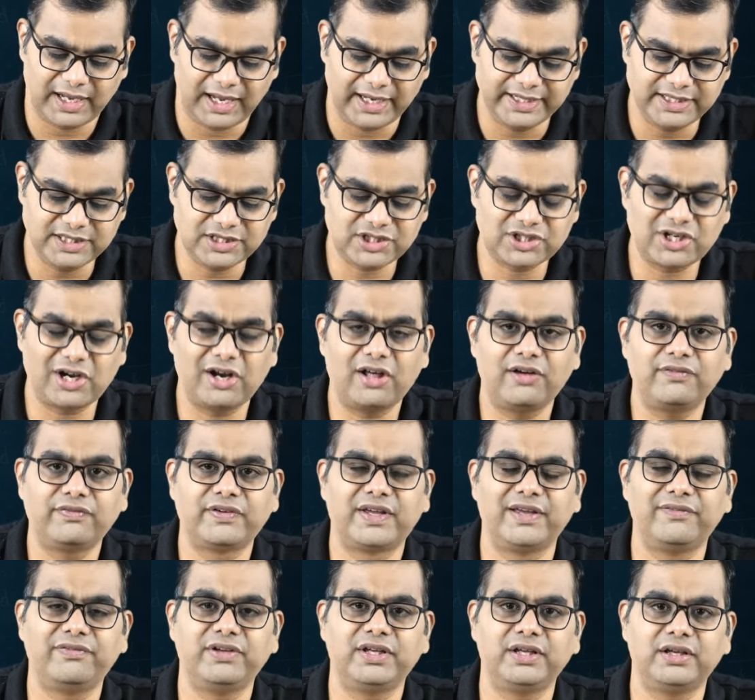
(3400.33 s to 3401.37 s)
instead of
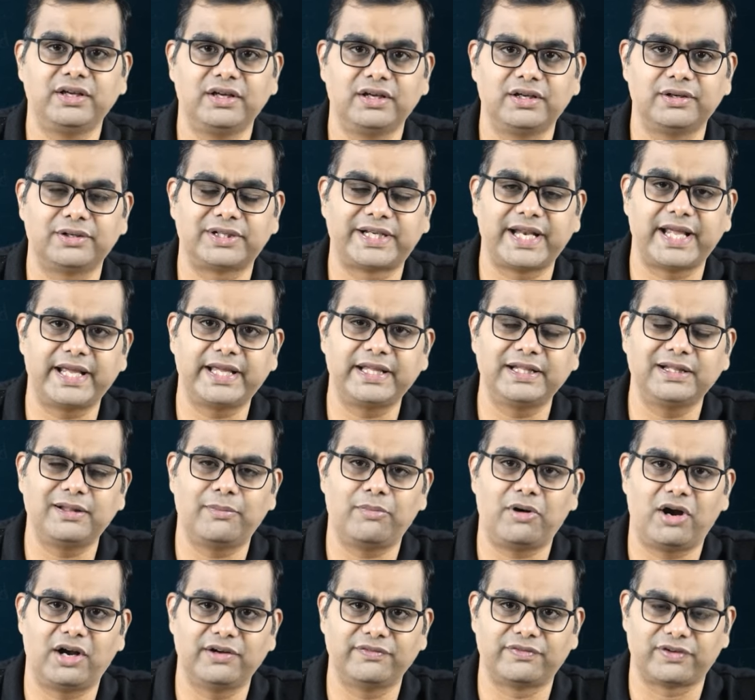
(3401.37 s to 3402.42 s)
taking the
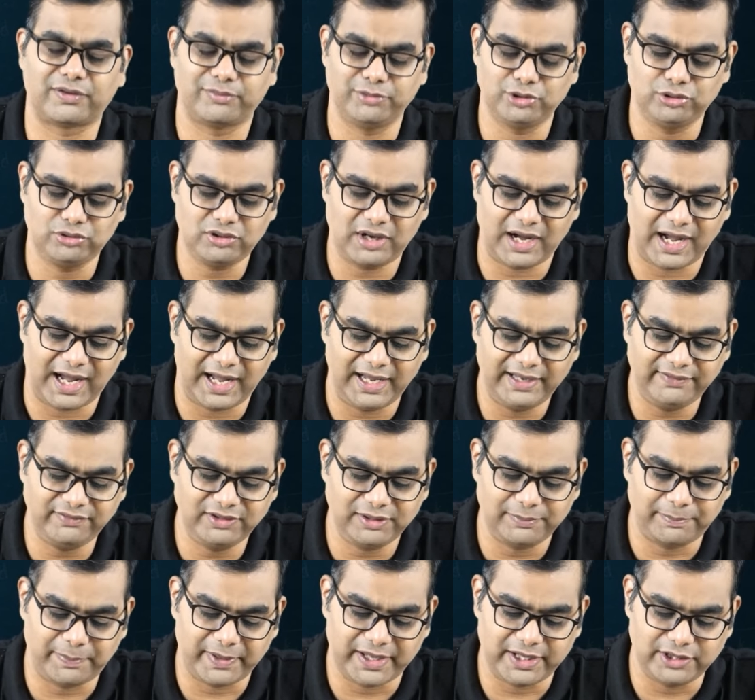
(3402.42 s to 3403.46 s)
bond from you, I
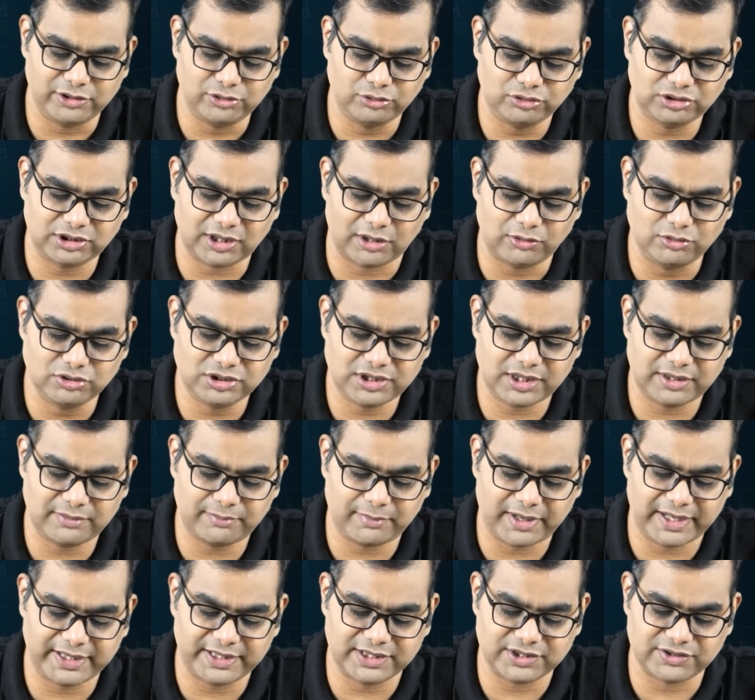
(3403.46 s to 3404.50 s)
will pay you 1000
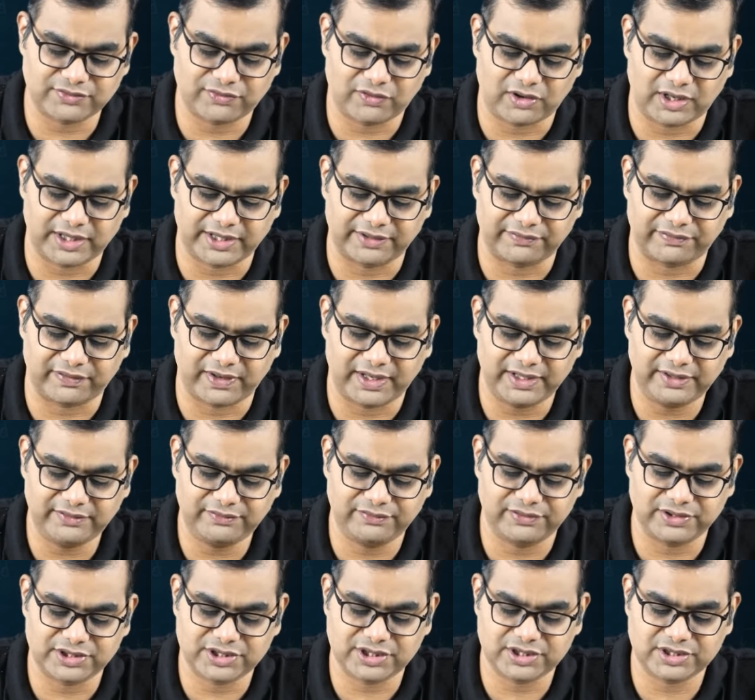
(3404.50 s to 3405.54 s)
minus 45,
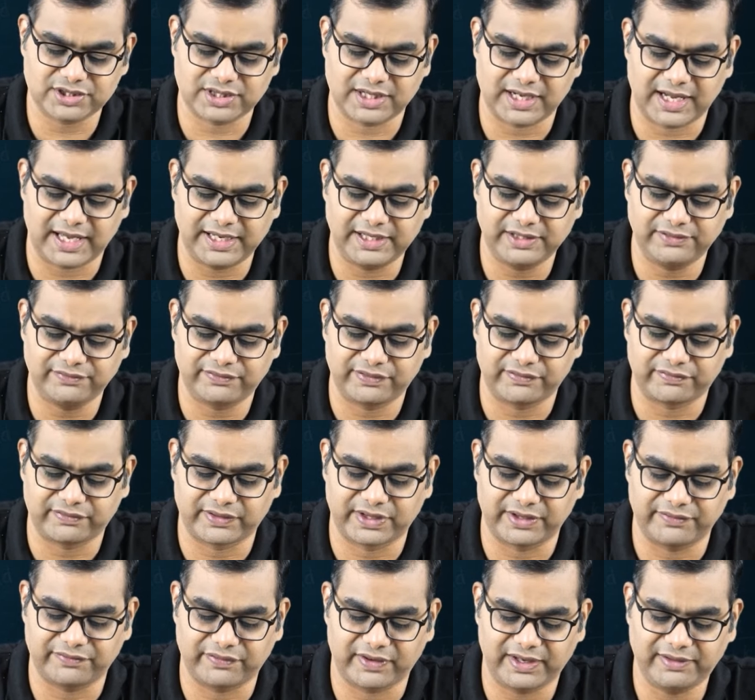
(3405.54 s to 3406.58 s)
which is
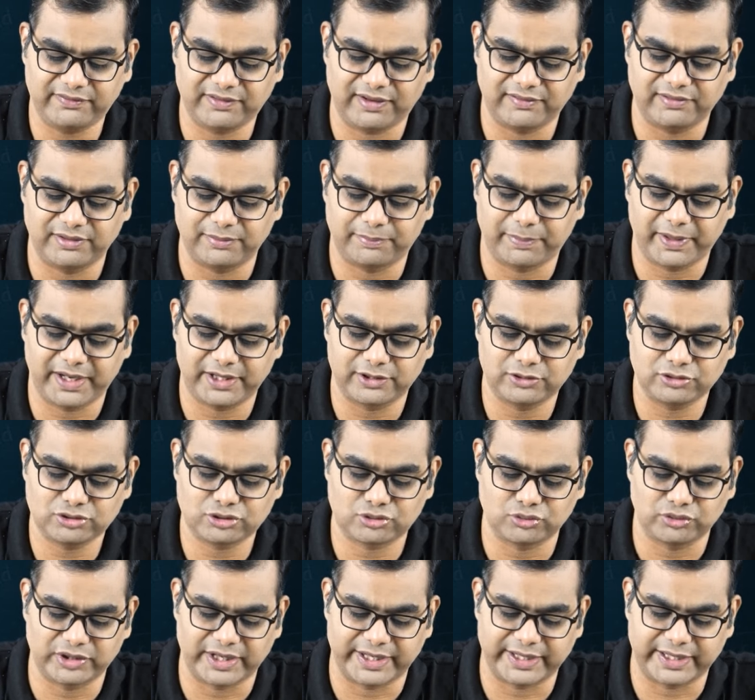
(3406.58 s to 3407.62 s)
955. I will pay to
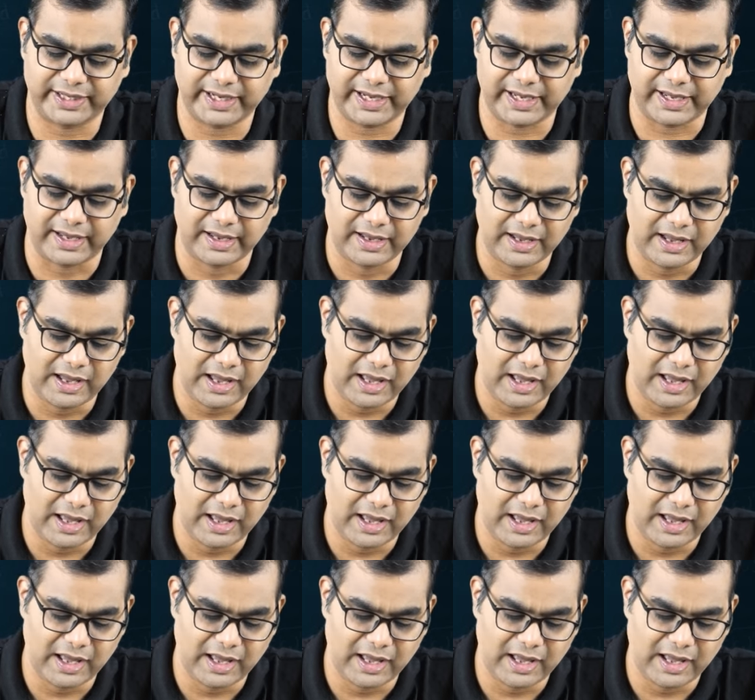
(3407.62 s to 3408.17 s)
student A.